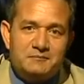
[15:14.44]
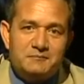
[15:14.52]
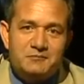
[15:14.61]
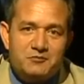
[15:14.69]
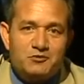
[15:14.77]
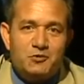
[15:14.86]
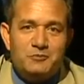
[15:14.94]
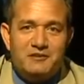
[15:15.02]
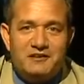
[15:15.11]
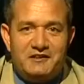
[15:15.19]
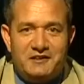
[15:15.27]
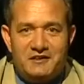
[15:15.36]
So
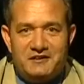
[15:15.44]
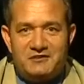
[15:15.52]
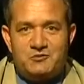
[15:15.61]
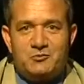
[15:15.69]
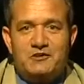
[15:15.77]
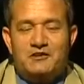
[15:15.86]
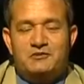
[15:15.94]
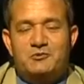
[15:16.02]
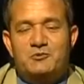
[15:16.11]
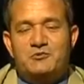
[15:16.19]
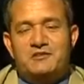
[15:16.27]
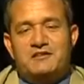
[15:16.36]
many colors we are
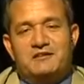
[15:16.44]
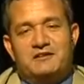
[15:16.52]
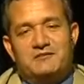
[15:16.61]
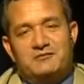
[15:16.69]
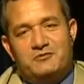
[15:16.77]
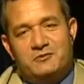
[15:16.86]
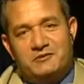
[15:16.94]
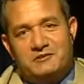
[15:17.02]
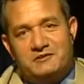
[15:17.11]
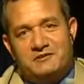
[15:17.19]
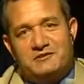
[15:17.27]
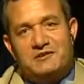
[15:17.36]
using
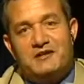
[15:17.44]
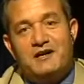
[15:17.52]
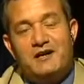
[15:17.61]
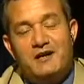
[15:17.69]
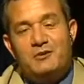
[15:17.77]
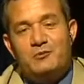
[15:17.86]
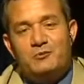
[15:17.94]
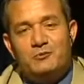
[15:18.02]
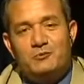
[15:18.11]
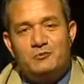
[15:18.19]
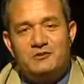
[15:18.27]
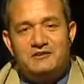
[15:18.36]
for how
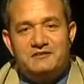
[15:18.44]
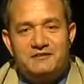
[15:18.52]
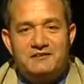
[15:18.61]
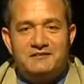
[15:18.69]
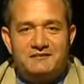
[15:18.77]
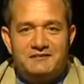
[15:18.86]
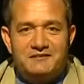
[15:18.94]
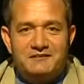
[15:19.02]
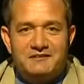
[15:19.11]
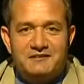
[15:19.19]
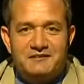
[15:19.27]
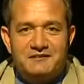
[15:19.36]
we did
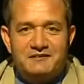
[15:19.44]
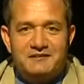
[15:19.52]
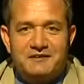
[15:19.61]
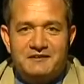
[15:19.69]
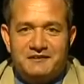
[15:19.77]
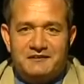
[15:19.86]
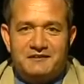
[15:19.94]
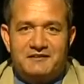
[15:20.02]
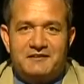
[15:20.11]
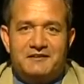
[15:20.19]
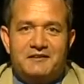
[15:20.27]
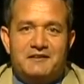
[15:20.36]
the ink.
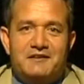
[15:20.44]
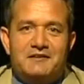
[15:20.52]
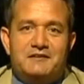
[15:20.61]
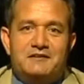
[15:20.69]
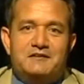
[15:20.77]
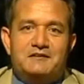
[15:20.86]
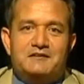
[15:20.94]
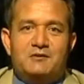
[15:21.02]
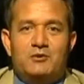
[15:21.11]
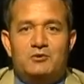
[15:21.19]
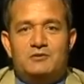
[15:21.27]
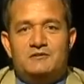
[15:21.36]
The
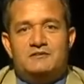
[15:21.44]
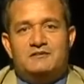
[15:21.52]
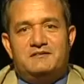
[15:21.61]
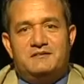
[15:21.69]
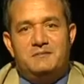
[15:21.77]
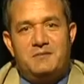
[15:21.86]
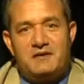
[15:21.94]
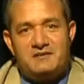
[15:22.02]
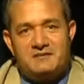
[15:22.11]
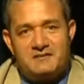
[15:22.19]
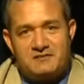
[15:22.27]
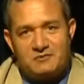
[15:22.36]
old
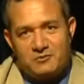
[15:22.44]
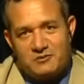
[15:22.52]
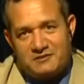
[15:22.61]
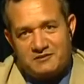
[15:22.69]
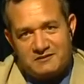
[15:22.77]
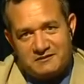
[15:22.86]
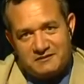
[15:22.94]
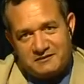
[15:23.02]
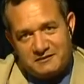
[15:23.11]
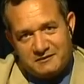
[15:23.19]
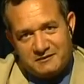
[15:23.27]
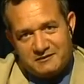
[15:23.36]
masters
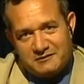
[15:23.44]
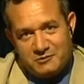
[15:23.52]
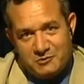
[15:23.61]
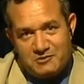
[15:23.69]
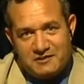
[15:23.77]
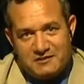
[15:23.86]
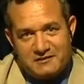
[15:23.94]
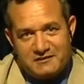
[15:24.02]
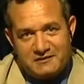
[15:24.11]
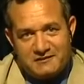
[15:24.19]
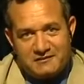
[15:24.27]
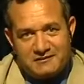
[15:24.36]
were using
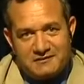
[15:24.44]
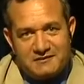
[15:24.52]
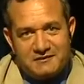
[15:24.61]
that